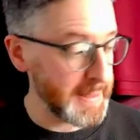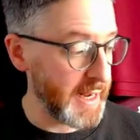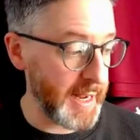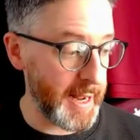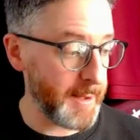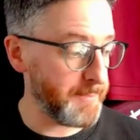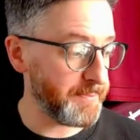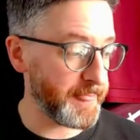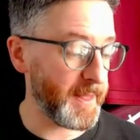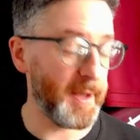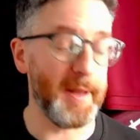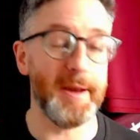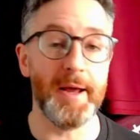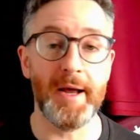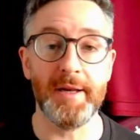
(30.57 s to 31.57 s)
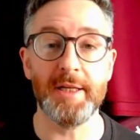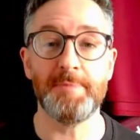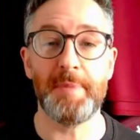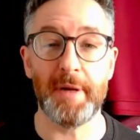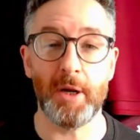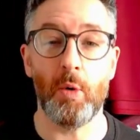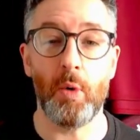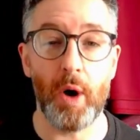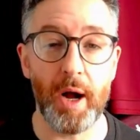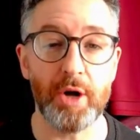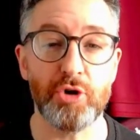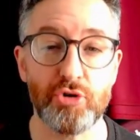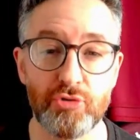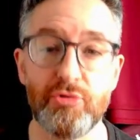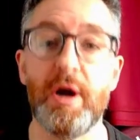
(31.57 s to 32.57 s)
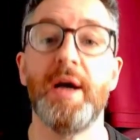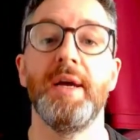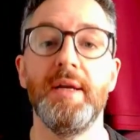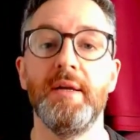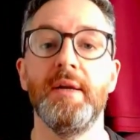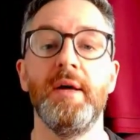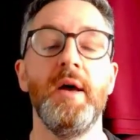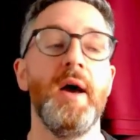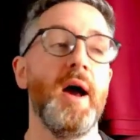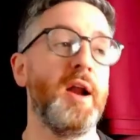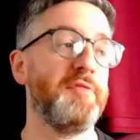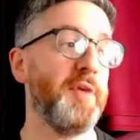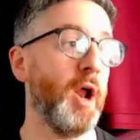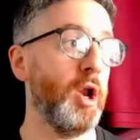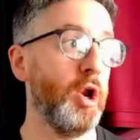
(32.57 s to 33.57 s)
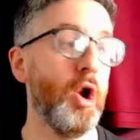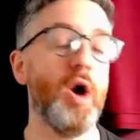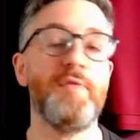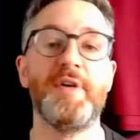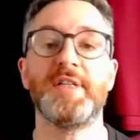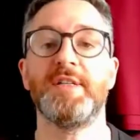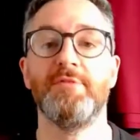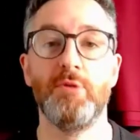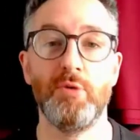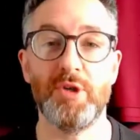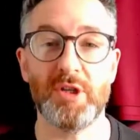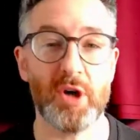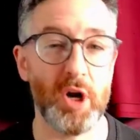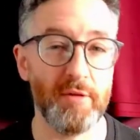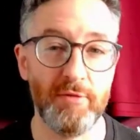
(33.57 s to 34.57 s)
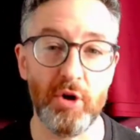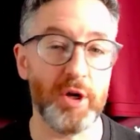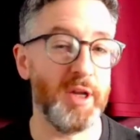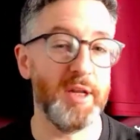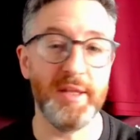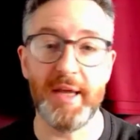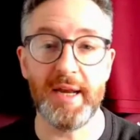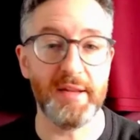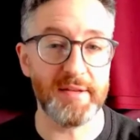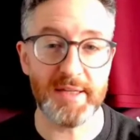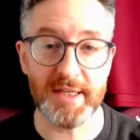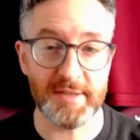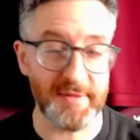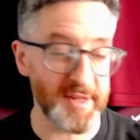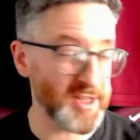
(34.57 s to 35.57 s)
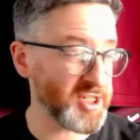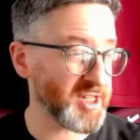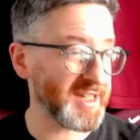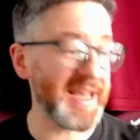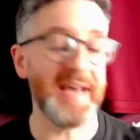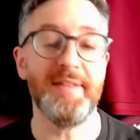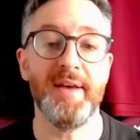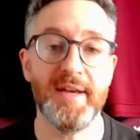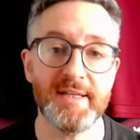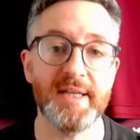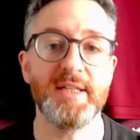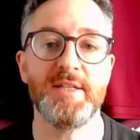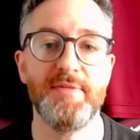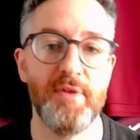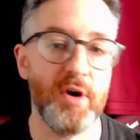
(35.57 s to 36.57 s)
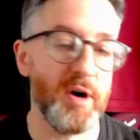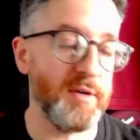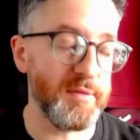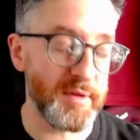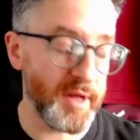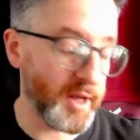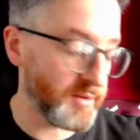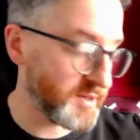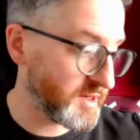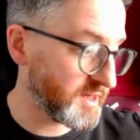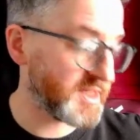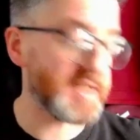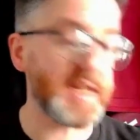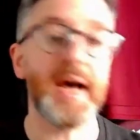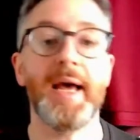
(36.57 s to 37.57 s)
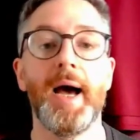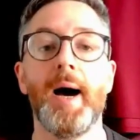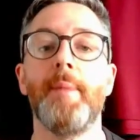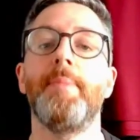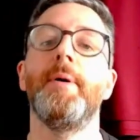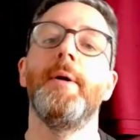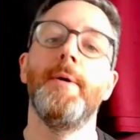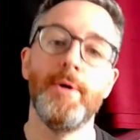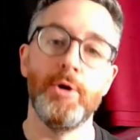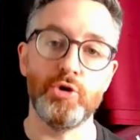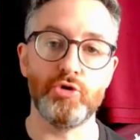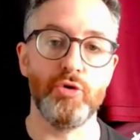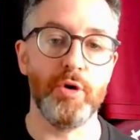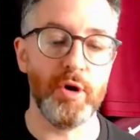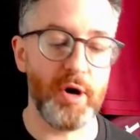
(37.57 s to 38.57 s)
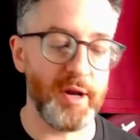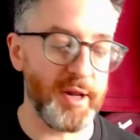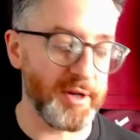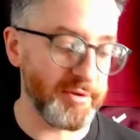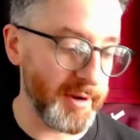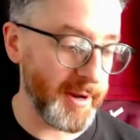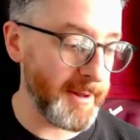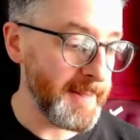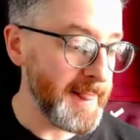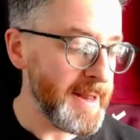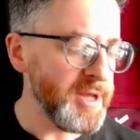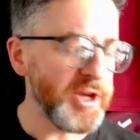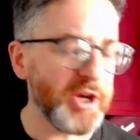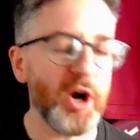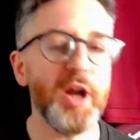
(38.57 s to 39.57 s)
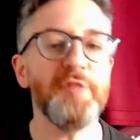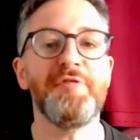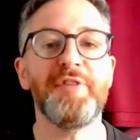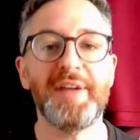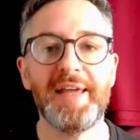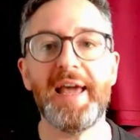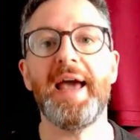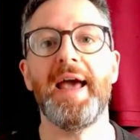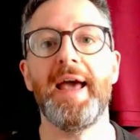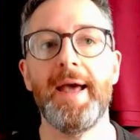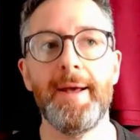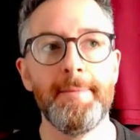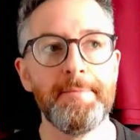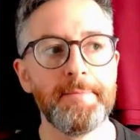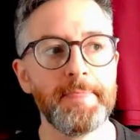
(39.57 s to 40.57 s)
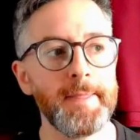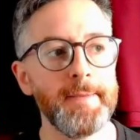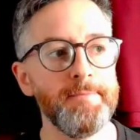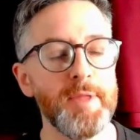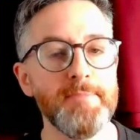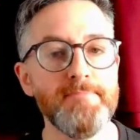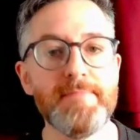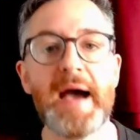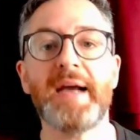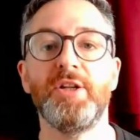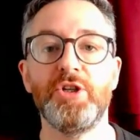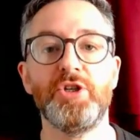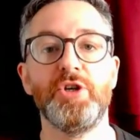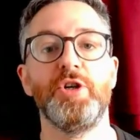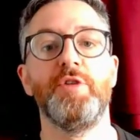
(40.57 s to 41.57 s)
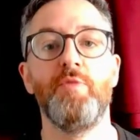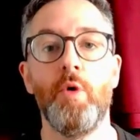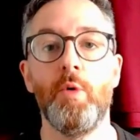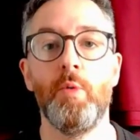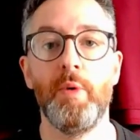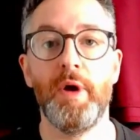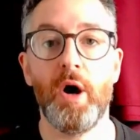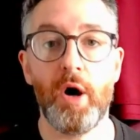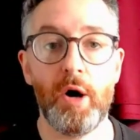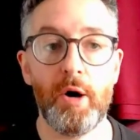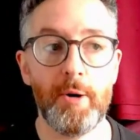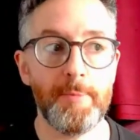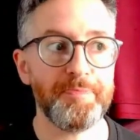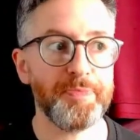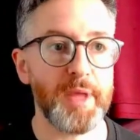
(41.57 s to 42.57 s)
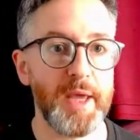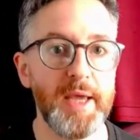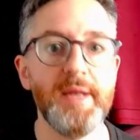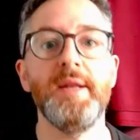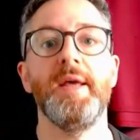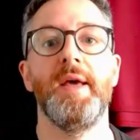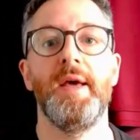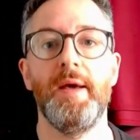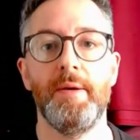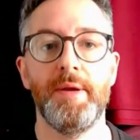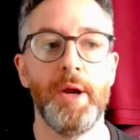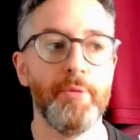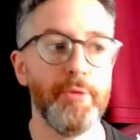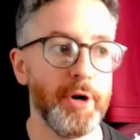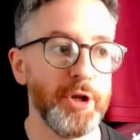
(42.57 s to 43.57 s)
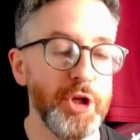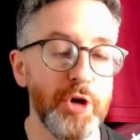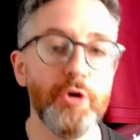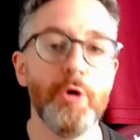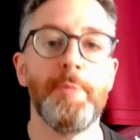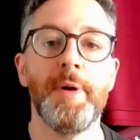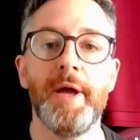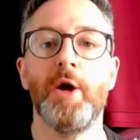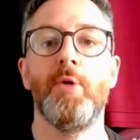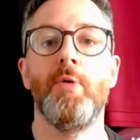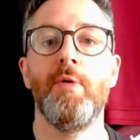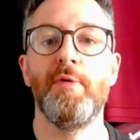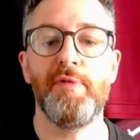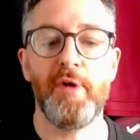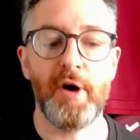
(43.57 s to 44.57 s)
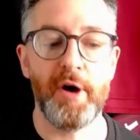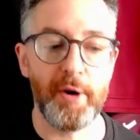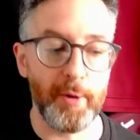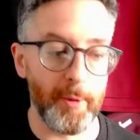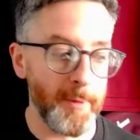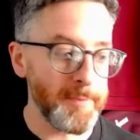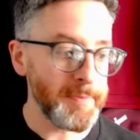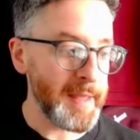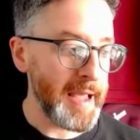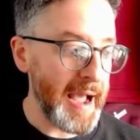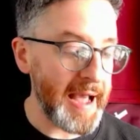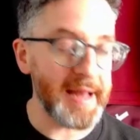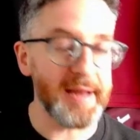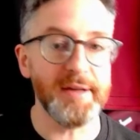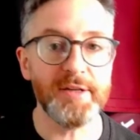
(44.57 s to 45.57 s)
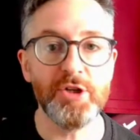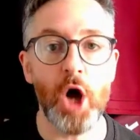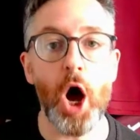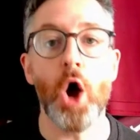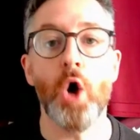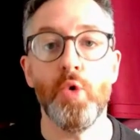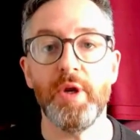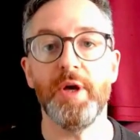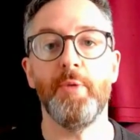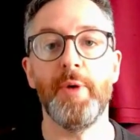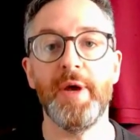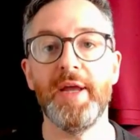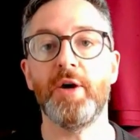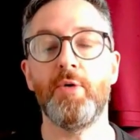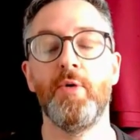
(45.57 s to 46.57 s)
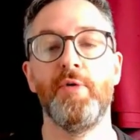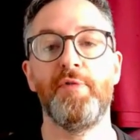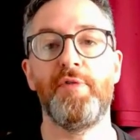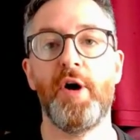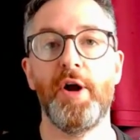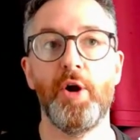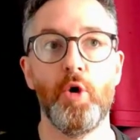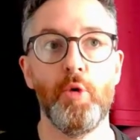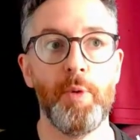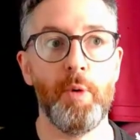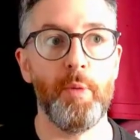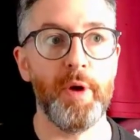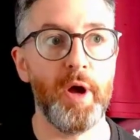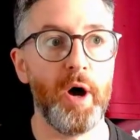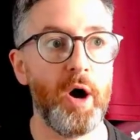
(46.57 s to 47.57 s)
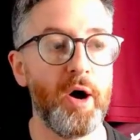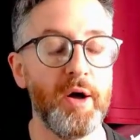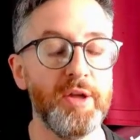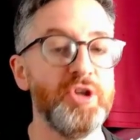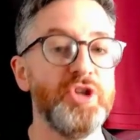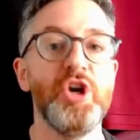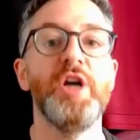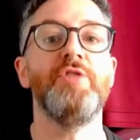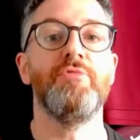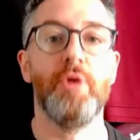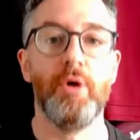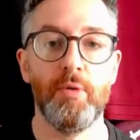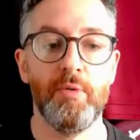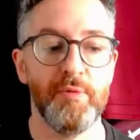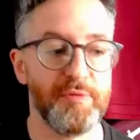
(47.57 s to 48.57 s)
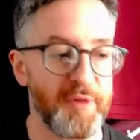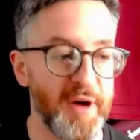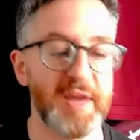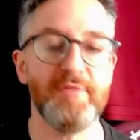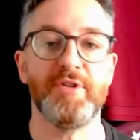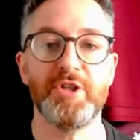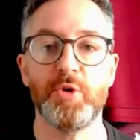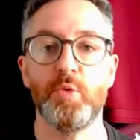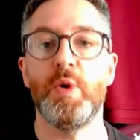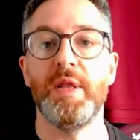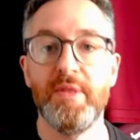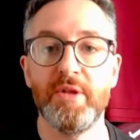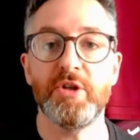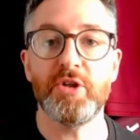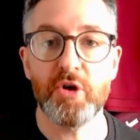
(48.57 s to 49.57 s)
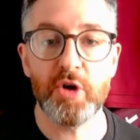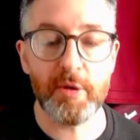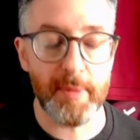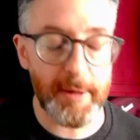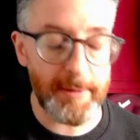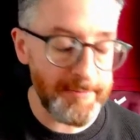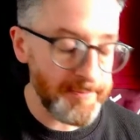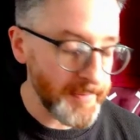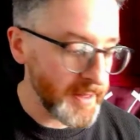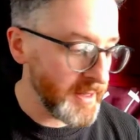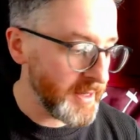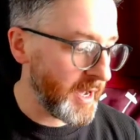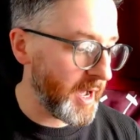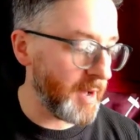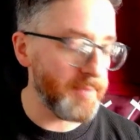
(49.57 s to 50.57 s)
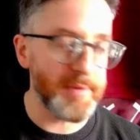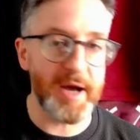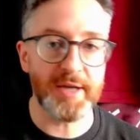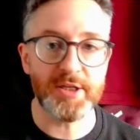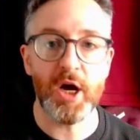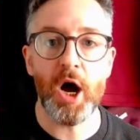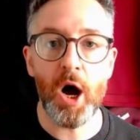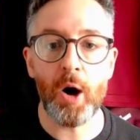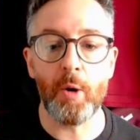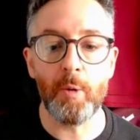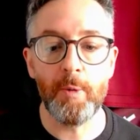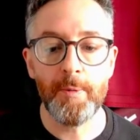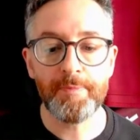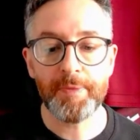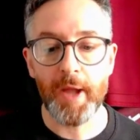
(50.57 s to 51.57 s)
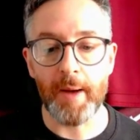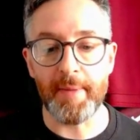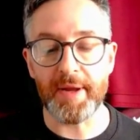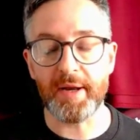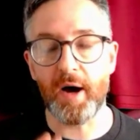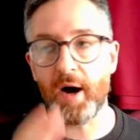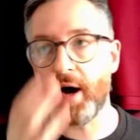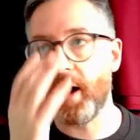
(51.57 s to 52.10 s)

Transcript: Um, and, and it's been quite a drain. And a lot of us are all just kind of looking at the end of the season, thinking, just get there, let's get survive, you know, stay up, draw a line under it. You kind of forget the magnitude of what we are in here. You know, we're in a European quarterfinal, and not only are we in a quarterfinal, but we are in general favourites to win the tournament um, as a whole. I mean,